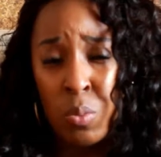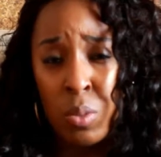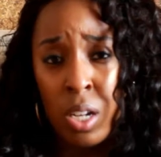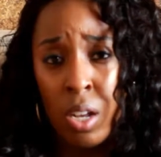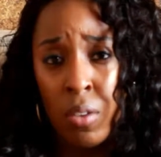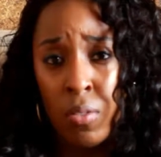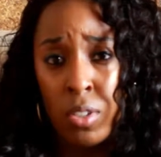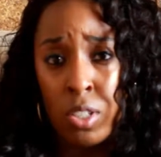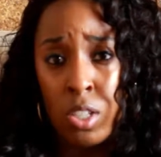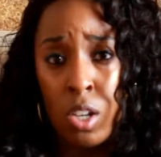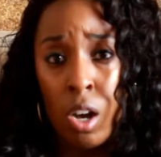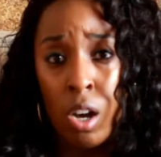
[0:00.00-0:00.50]
or
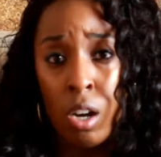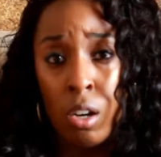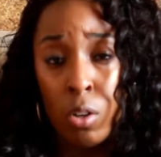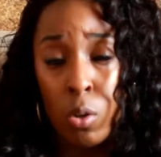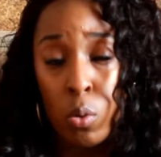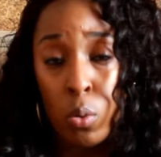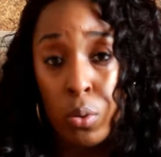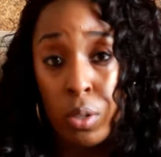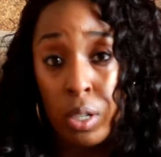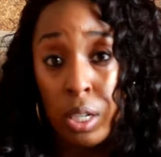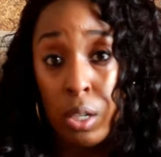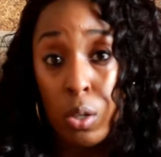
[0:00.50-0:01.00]
whatever, it's called
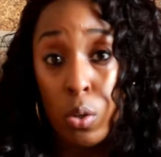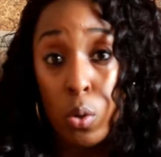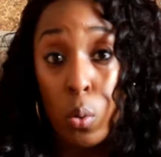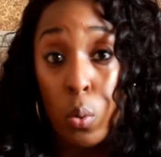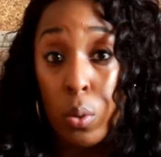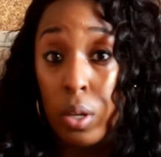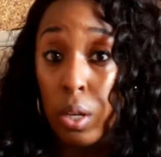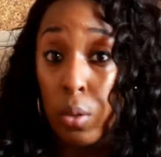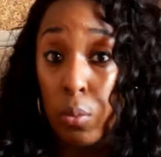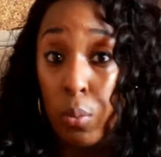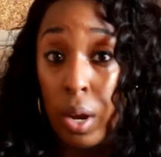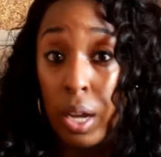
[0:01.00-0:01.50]

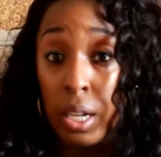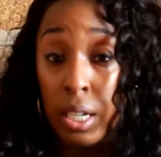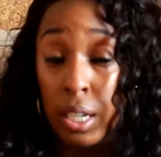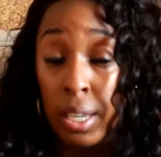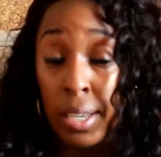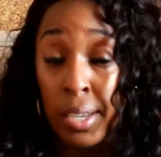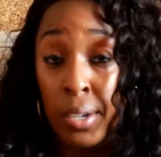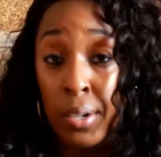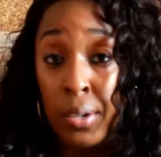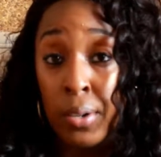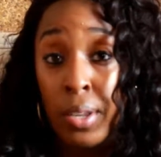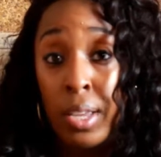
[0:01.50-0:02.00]
Queen
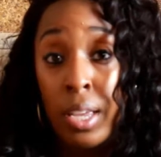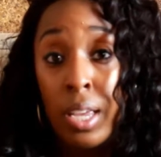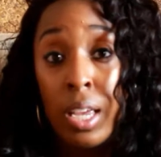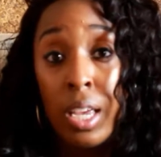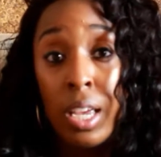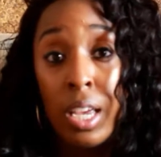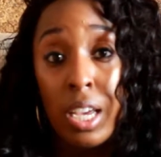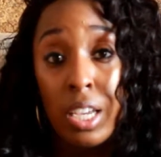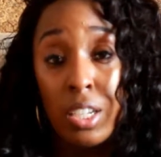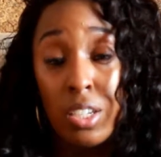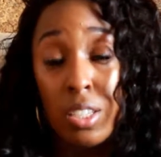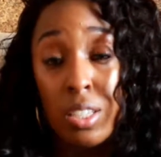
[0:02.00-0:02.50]
Radio,
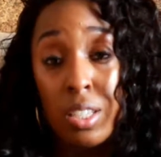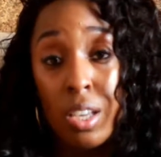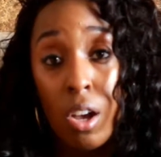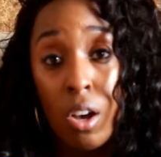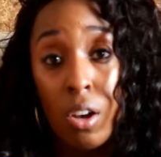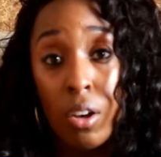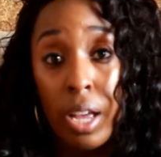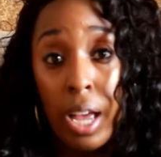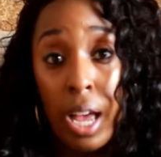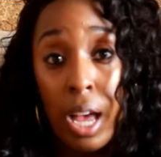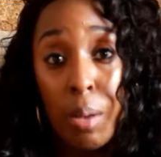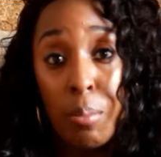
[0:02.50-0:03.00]
and she said,
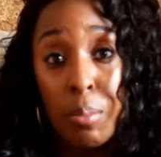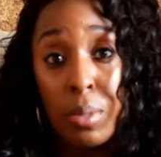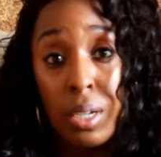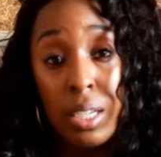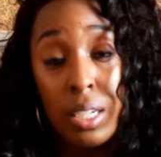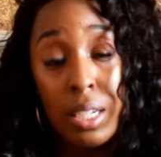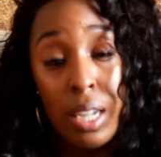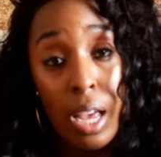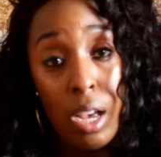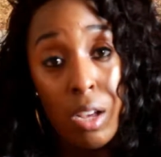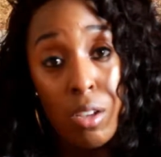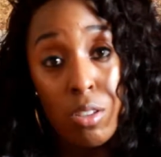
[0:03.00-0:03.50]
okay, I'm
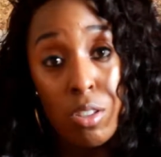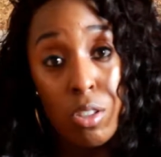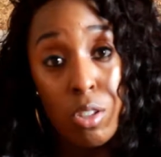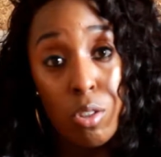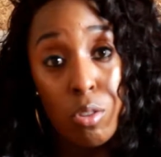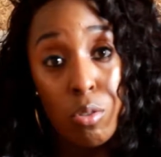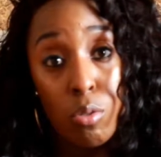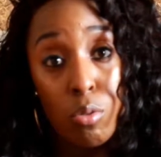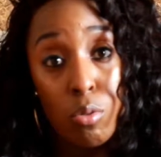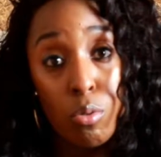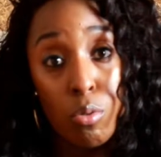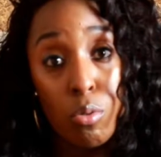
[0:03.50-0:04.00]
gonna announce
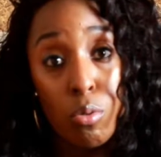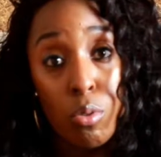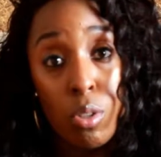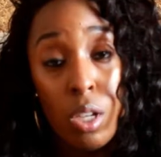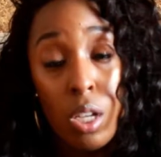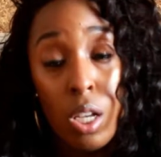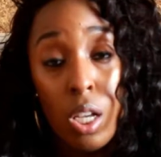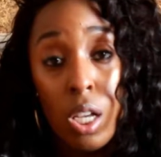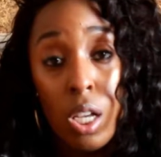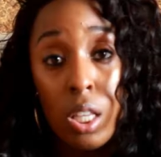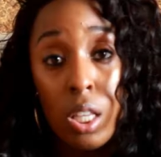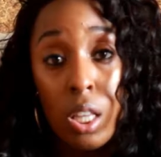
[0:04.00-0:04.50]
who
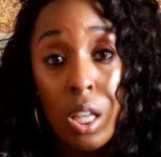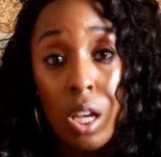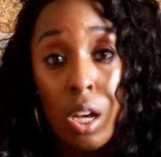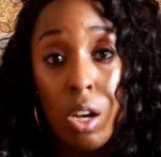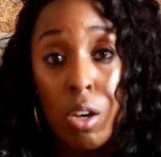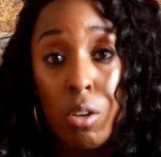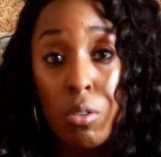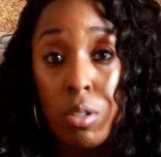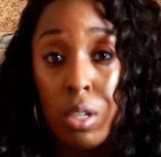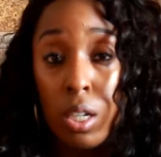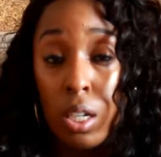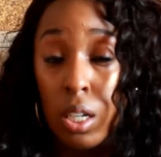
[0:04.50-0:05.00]
the
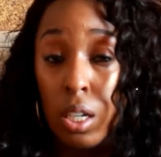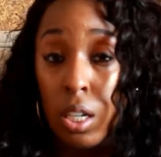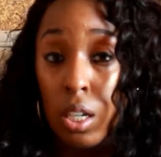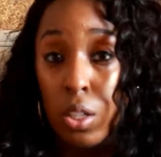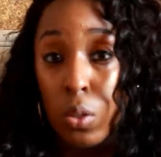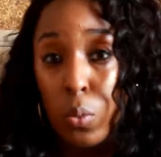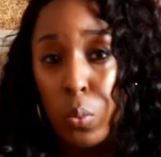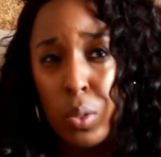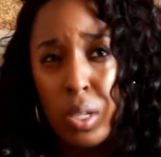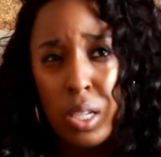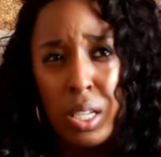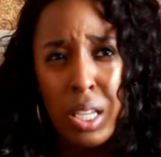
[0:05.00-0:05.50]
whole nigga of
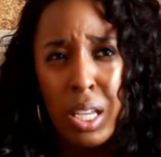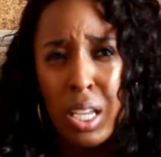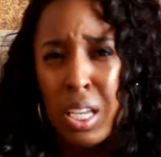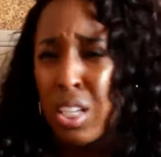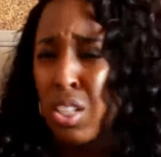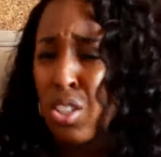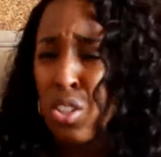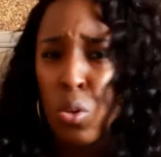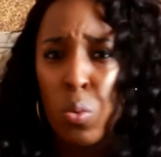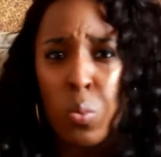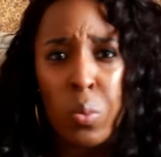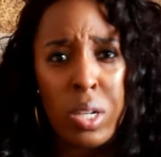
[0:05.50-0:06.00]
the week
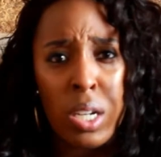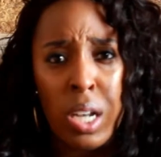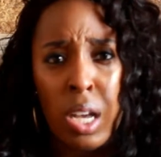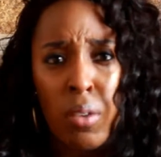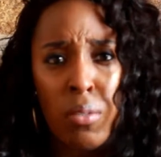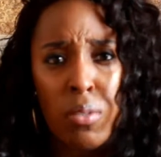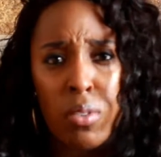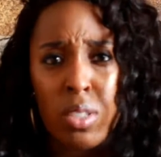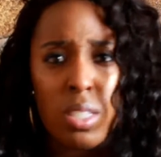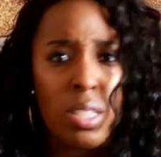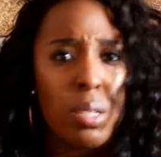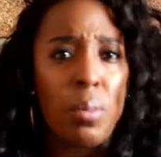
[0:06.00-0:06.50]
is, or
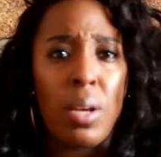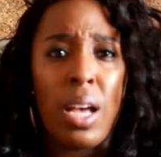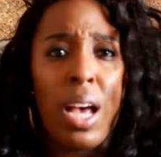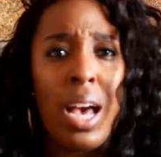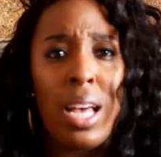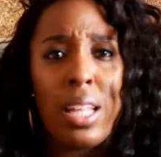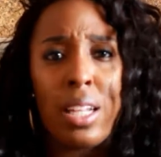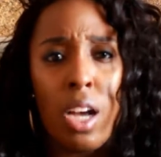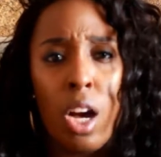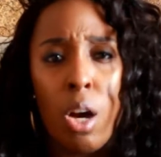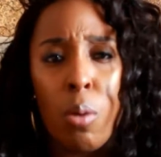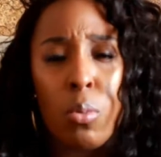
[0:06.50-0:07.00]
whatever, some
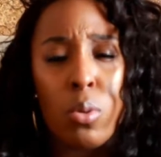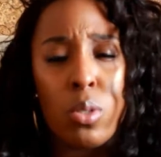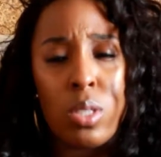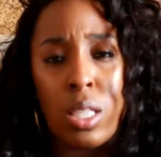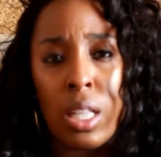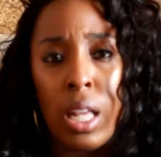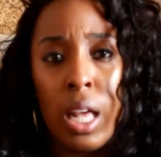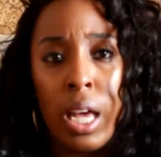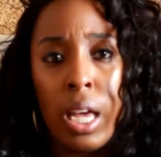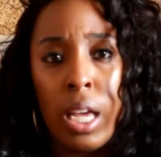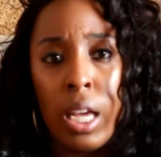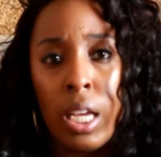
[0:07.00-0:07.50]
kind of, almost
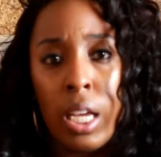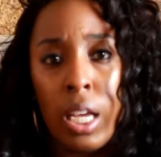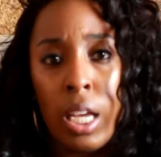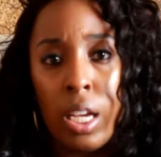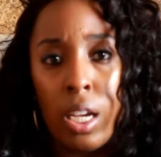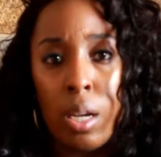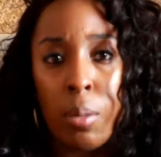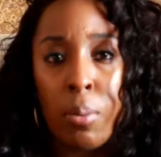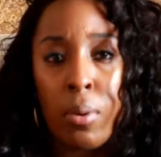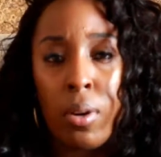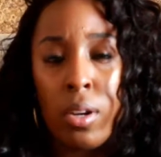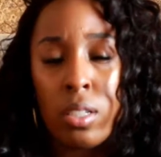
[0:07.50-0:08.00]
like in
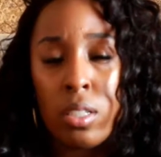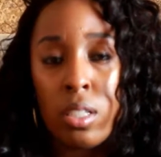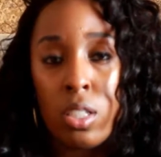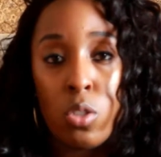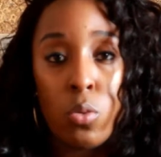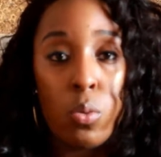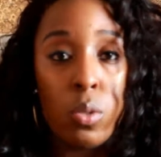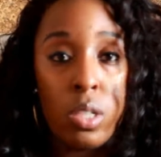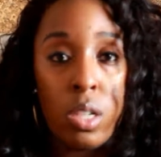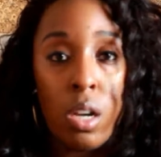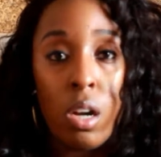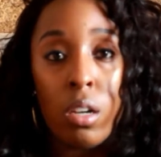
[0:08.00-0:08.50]
comparison
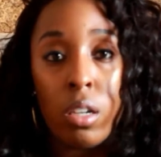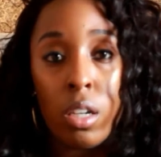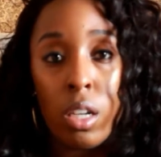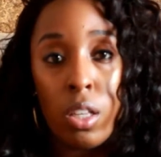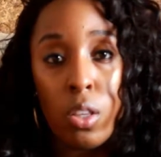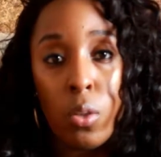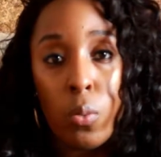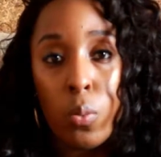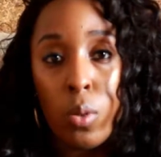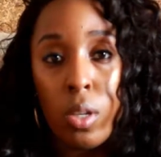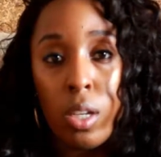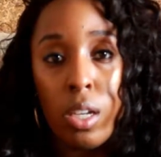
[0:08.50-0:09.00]
to a donkey
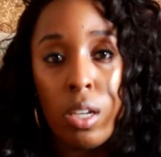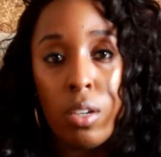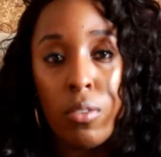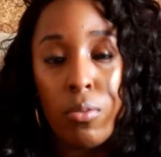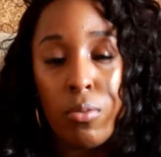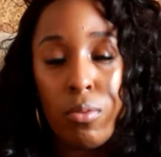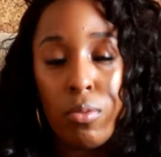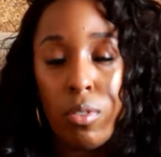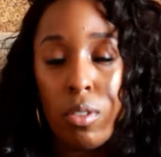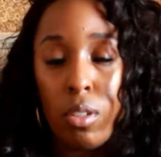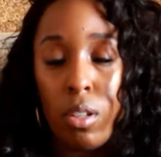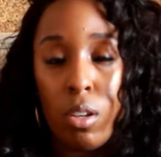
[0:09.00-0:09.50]
of the week,
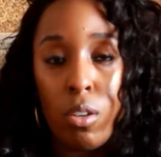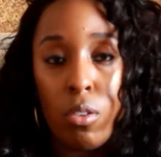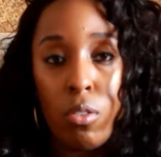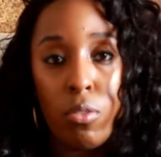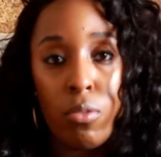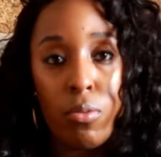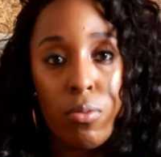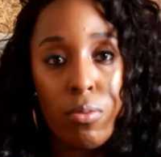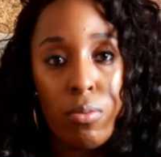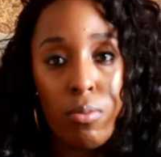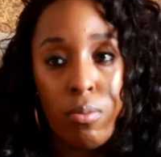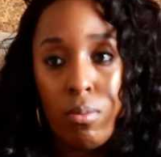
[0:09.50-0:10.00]
you know,
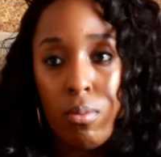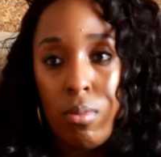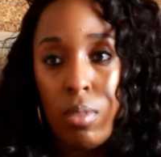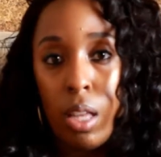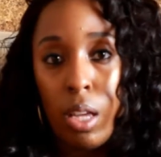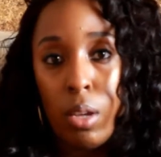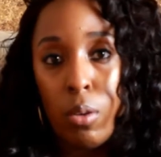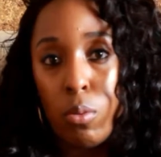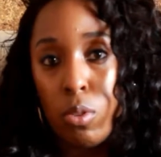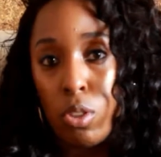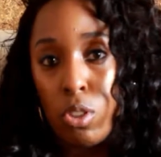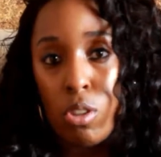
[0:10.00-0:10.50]

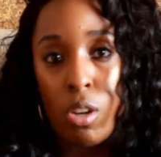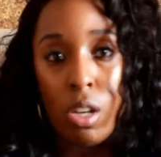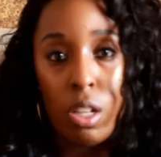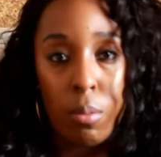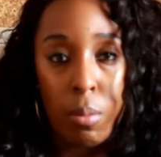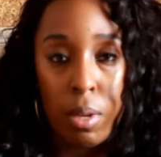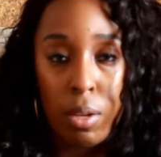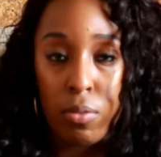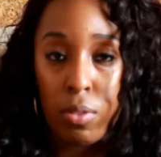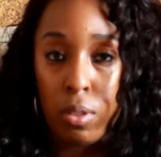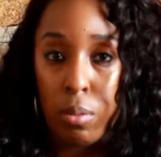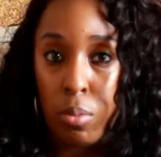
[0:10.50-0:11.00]
like with
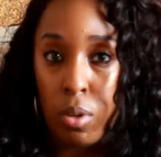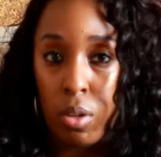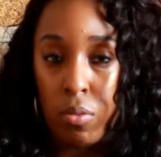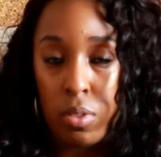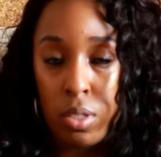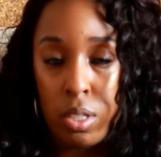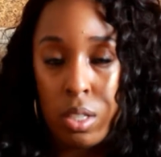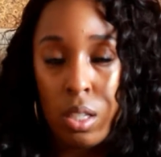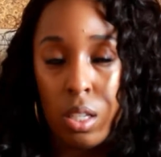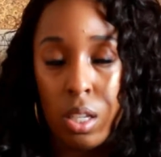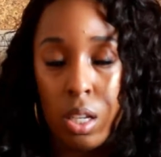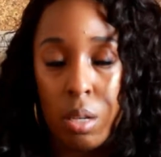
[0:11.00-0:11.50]
Charlamagne from the
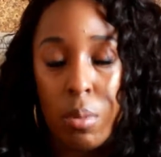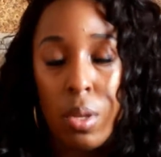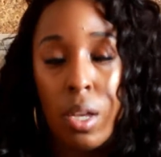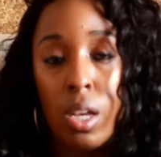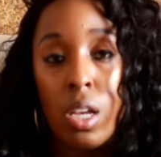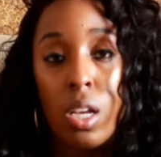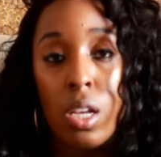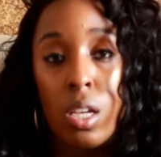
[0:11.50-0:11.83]
Breakfast Club.